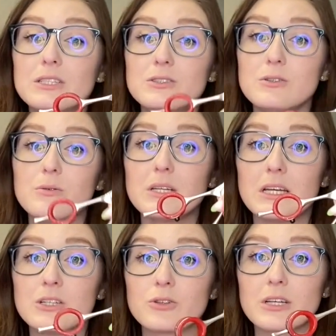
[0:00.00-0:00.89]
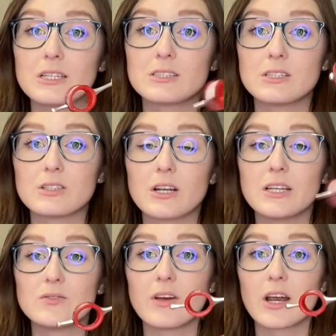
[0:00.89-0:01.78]
really enjoy this scissor.
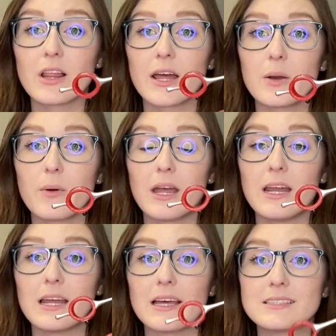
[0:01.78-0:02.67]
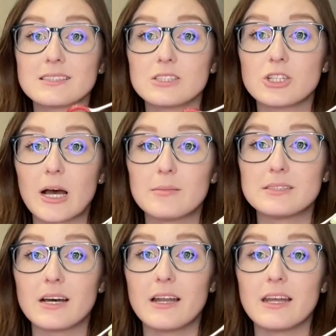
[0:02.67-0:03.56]
It's very lightweight. It gets the job
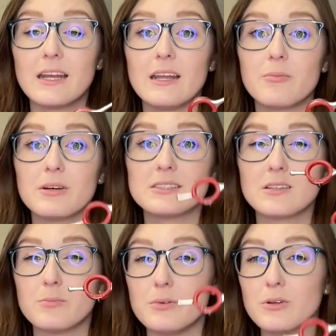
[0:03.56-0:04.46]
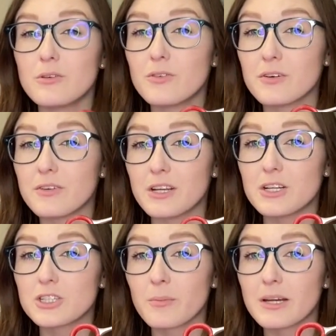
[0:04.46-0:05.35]
done, and it puts a beautiful
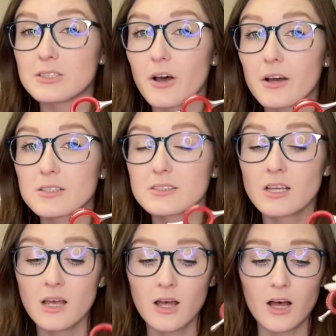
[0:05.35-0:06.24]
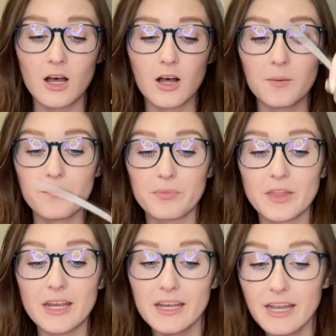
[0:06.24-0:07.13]
finish on my dogs. The
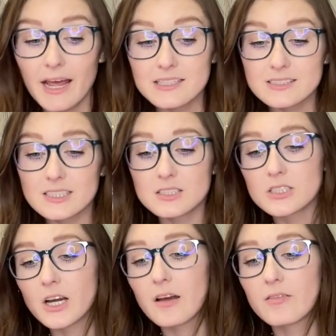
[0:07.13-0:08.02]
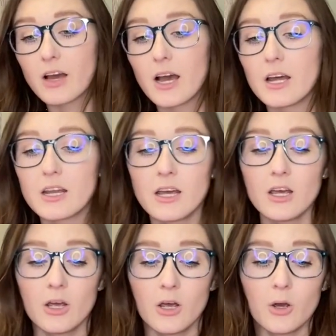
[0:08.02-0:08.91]
next scissor I've got,
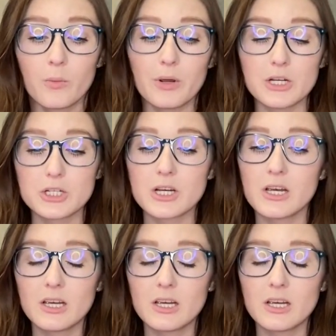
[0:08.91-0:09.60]
which